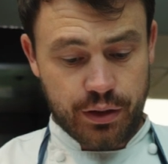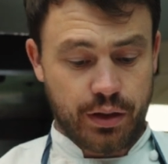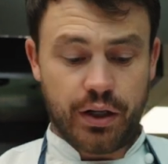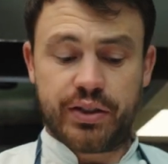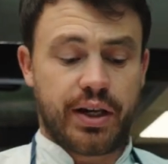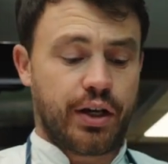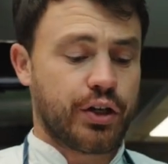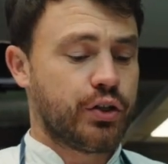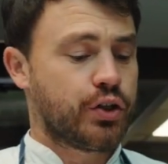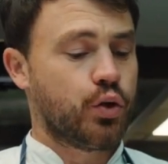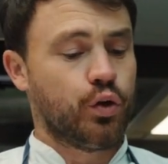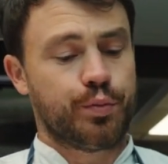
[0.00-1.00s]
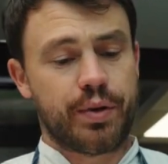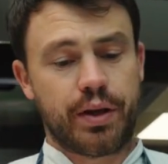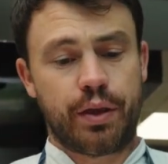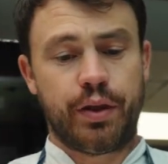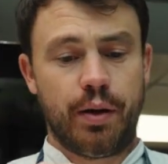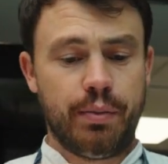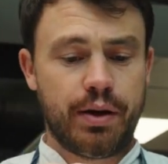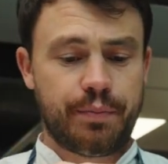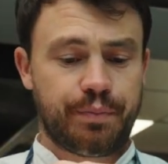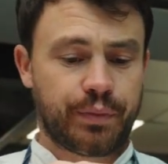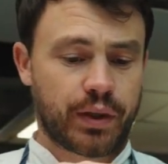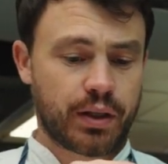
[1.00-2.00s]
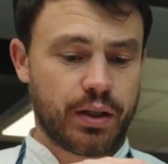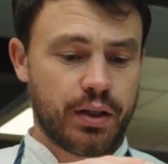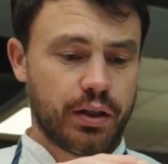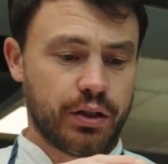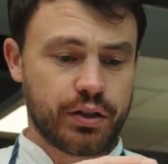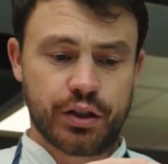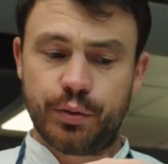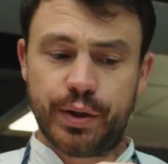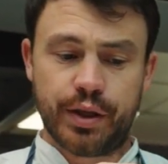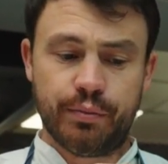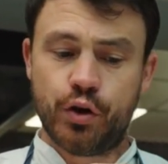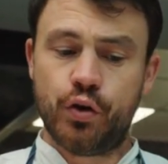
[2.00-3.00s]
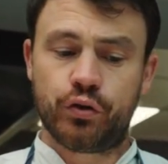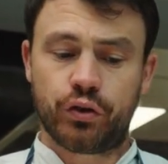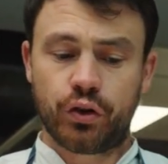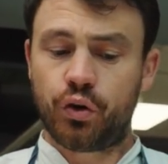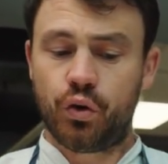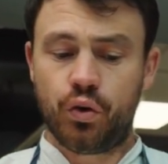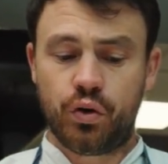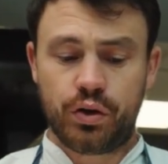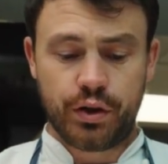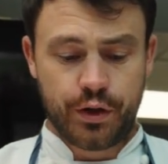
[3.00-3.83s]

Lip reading: I'd say I usually call this bit the thumb, because it's the bit that moves on the claw.